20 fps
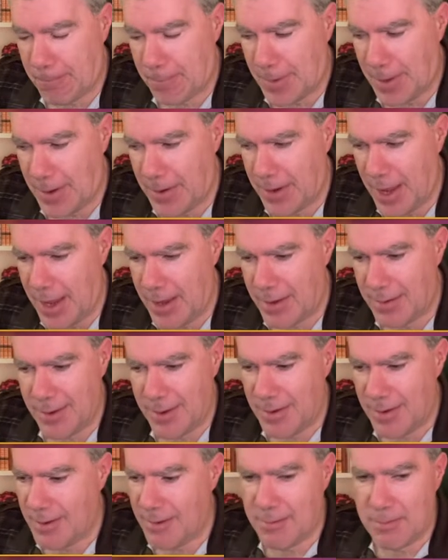Okay?
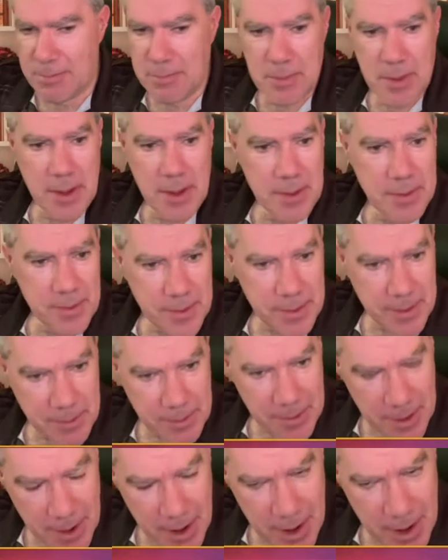Nothing
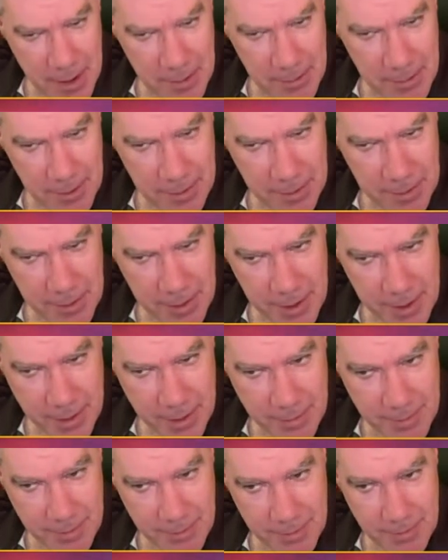wrong with
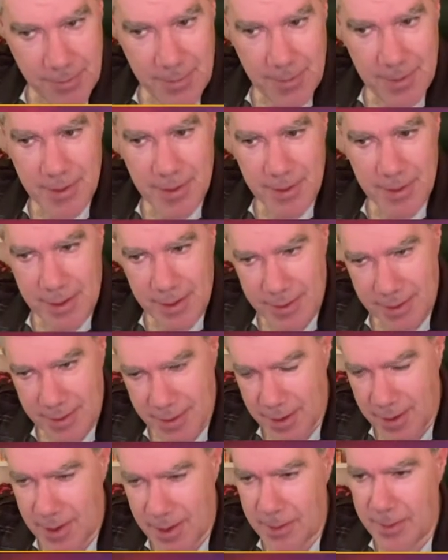it. It's
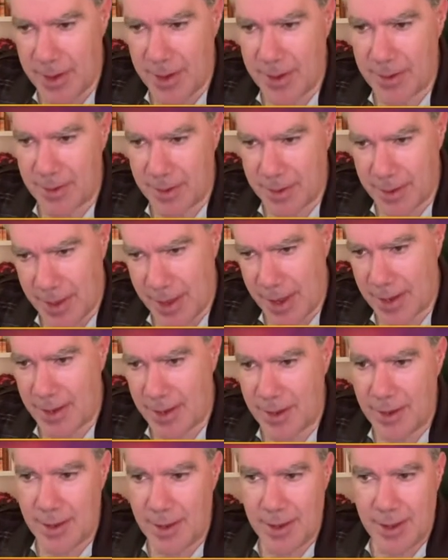going to be a thing.
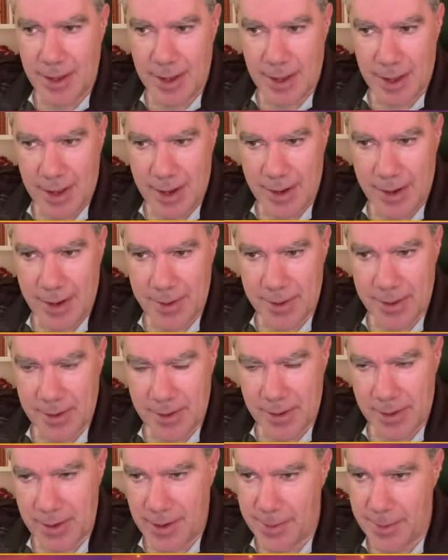And I think
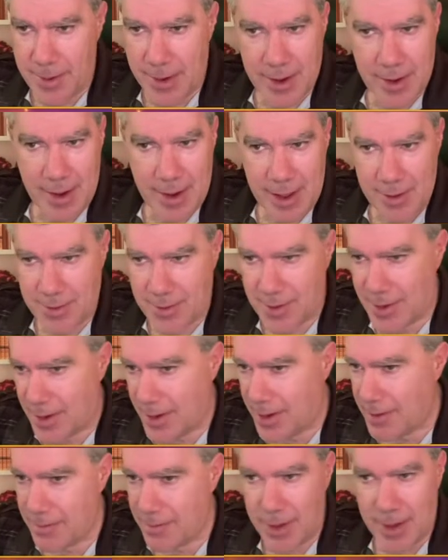they're going to be announcing
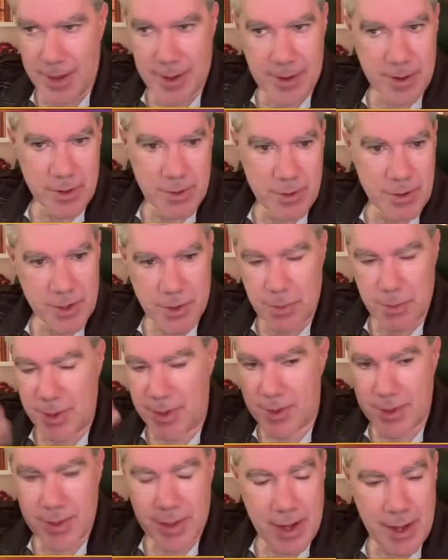it by
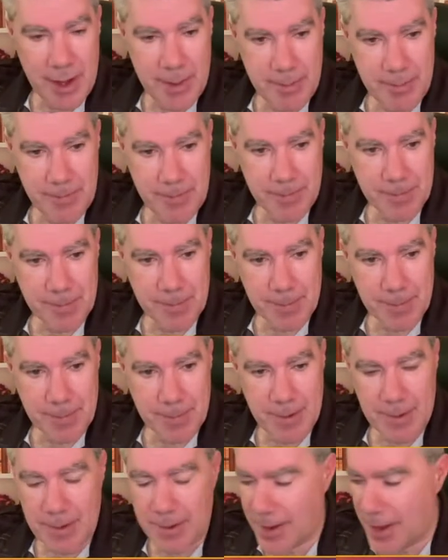Christmas time.
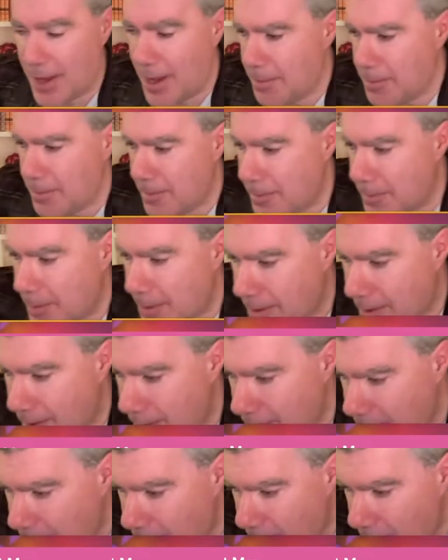Okay?
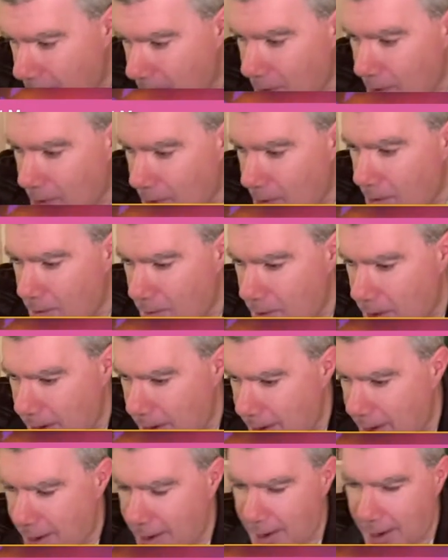Hopefully
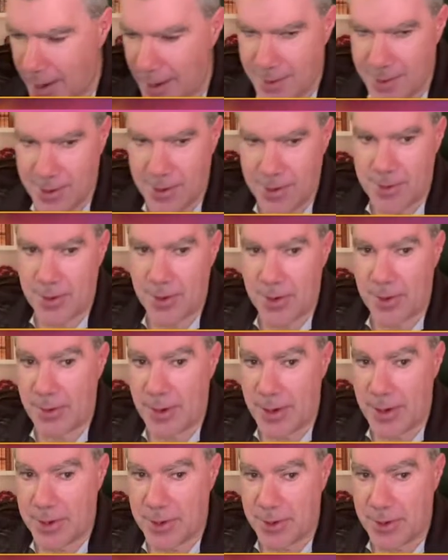that answers your
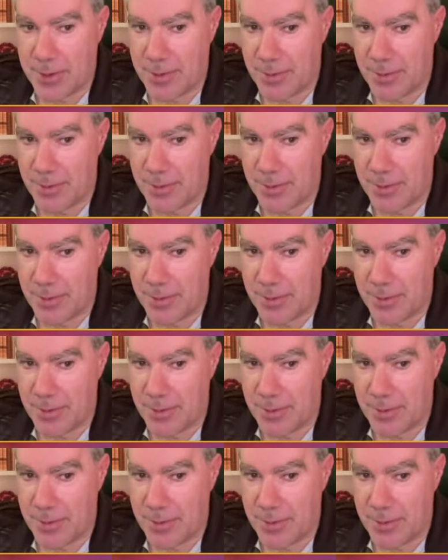question.